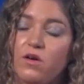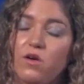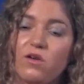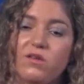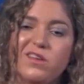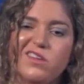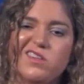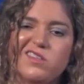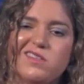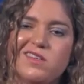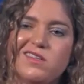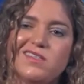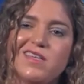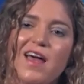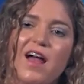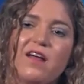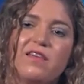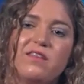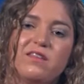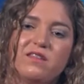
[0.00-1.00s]
only just to
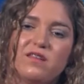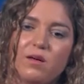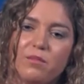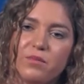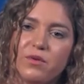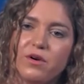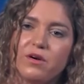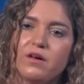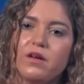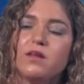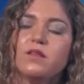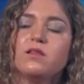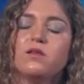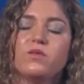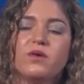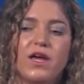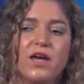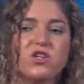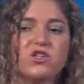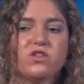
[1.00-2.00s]
tag the number and
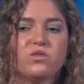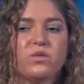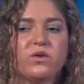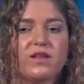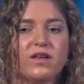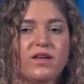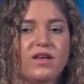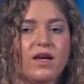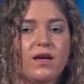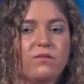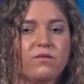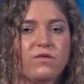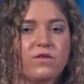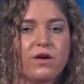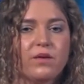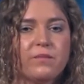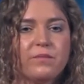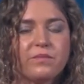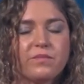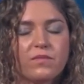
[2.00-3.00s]
location where they came
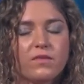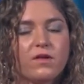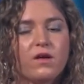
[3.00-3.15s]
from.